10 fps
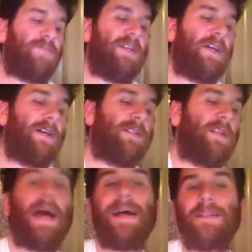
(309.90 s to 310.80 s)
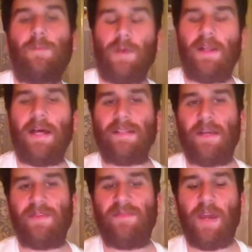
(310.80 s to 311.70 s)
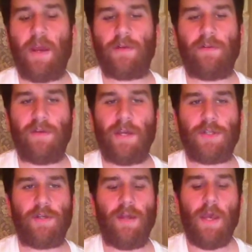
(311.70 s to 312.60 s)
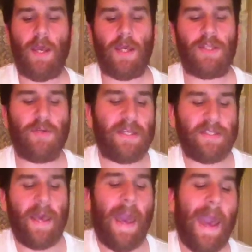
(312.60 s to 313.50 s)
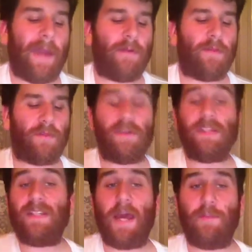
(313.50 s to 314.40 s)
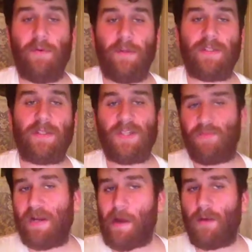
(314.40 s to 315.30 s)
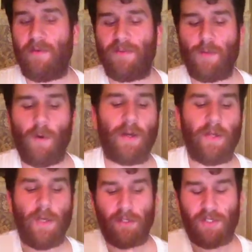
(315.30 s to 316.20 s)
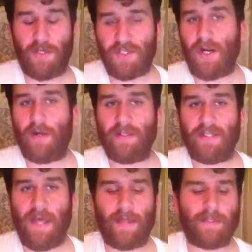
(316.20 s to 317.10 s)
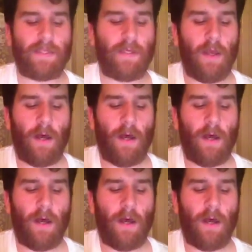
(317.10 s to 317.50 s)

because one of the last steps of character creation is you get to add 3 stat points, spread however you want, to your starting stats,